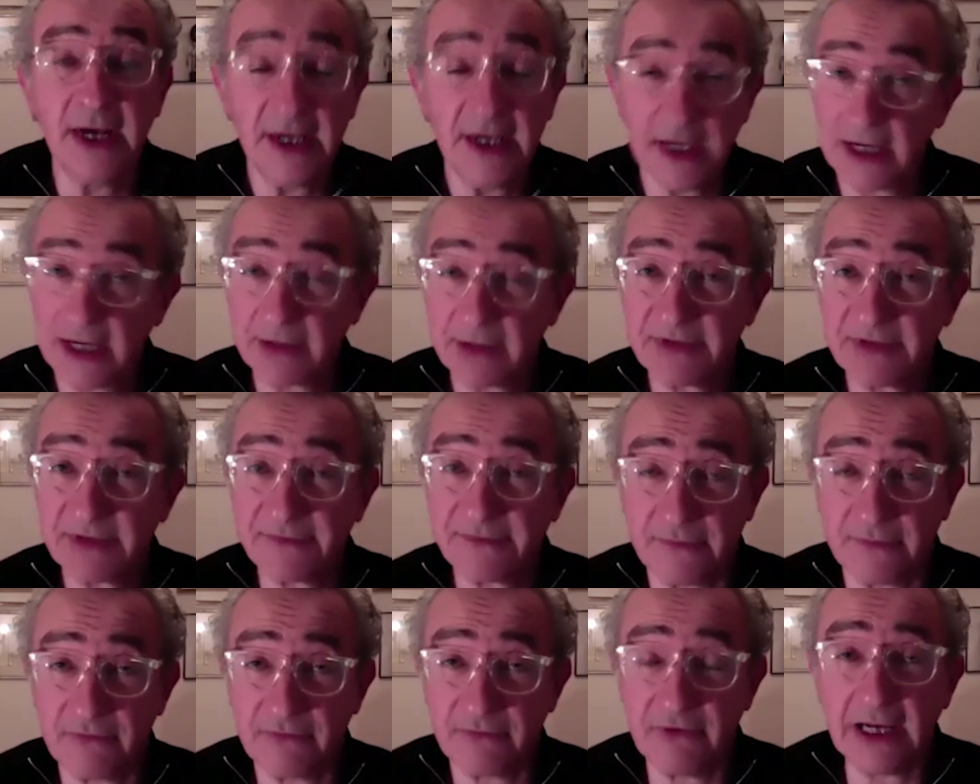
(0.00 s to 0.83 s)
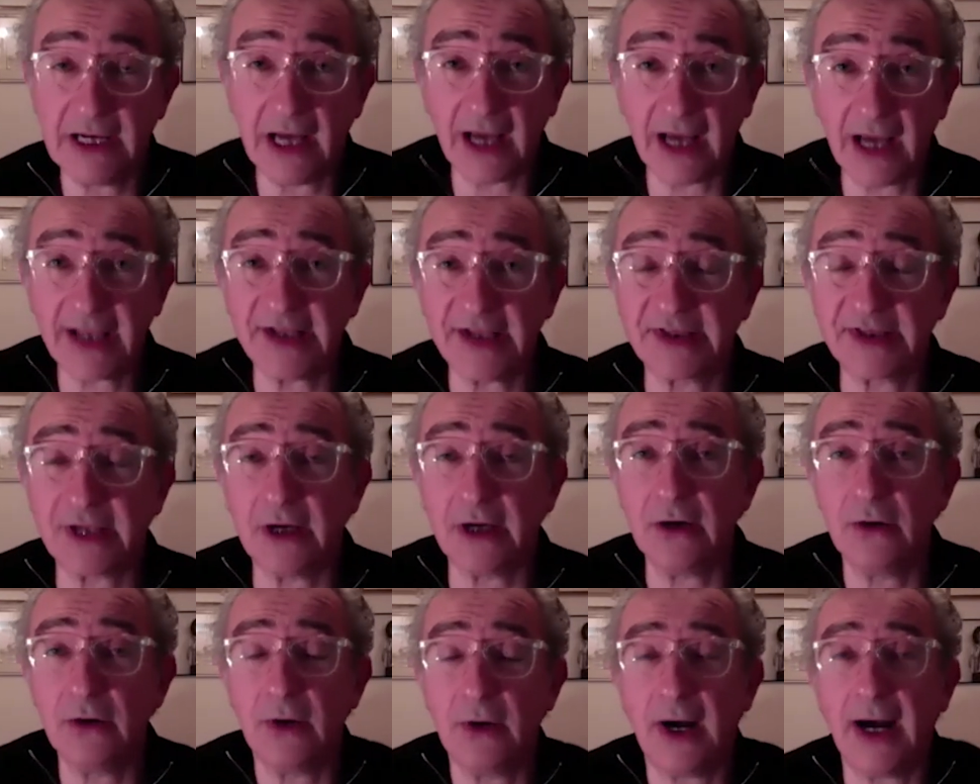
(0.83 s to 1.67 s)
And I was really lucky.
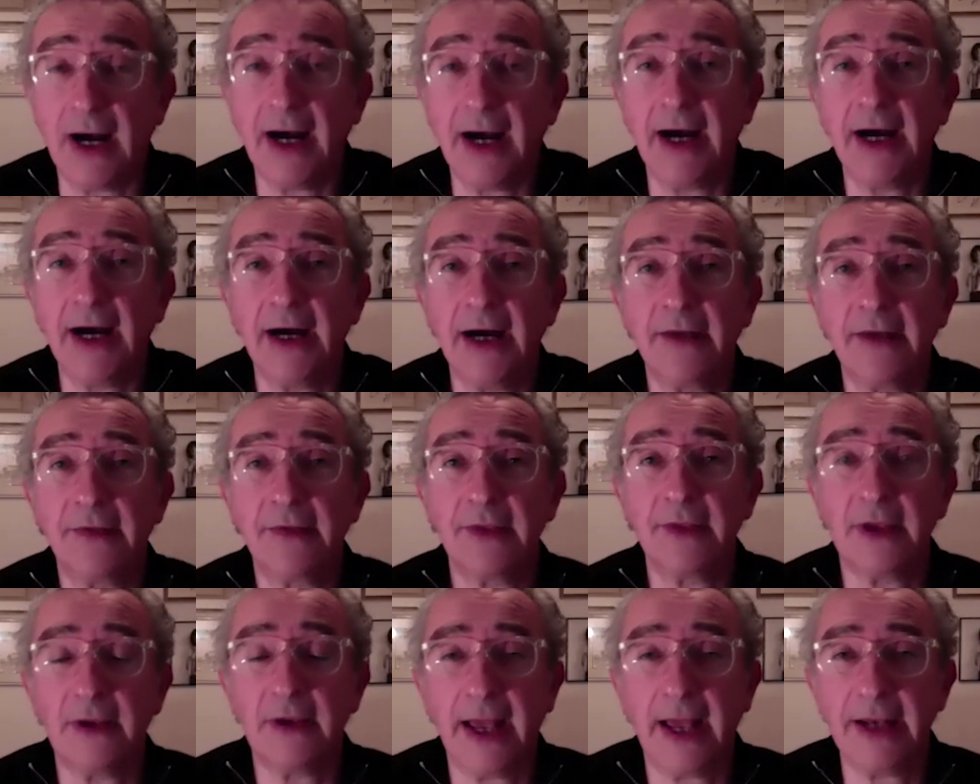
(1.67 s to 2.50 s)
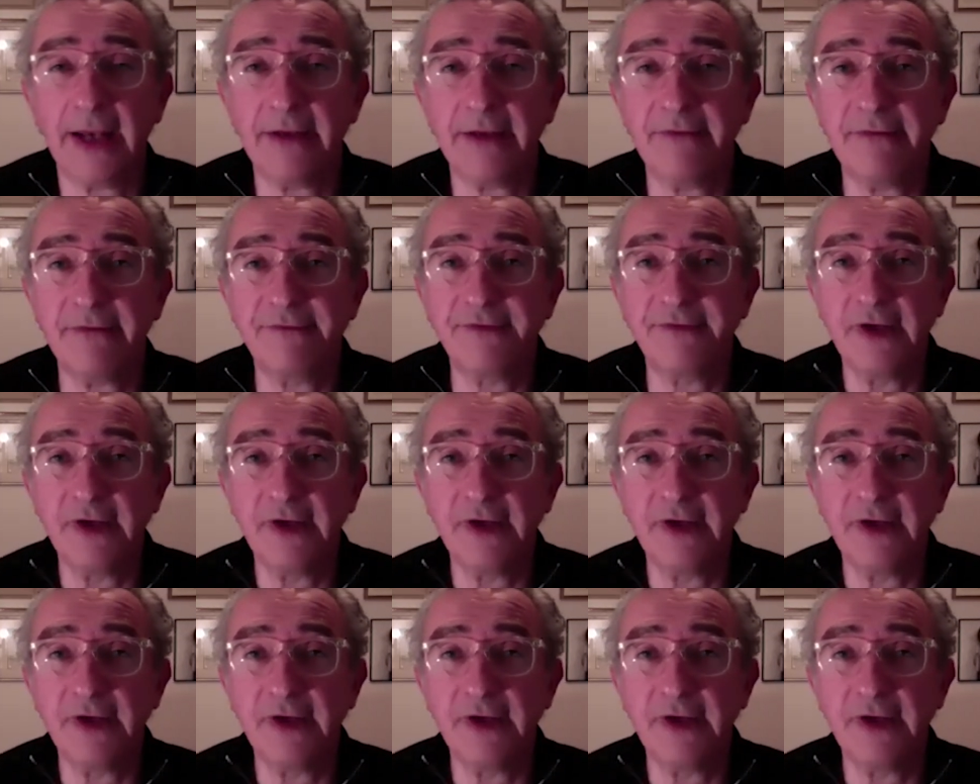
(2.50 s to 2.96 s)
So uh, the head of